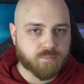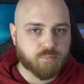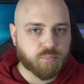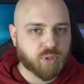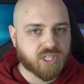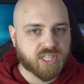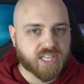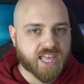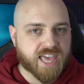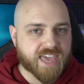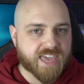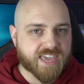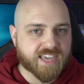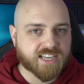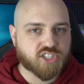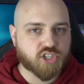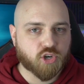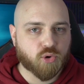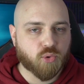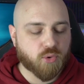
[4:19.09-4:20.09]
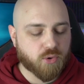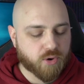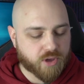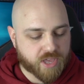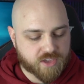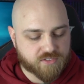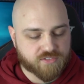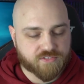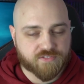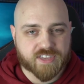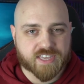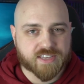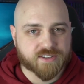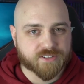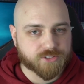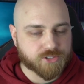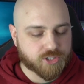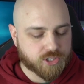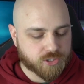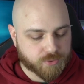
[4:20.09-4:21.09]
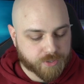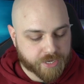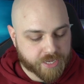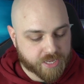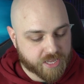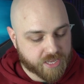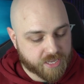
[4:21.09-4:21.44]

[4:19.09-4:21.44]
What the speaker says: play toy feel to it.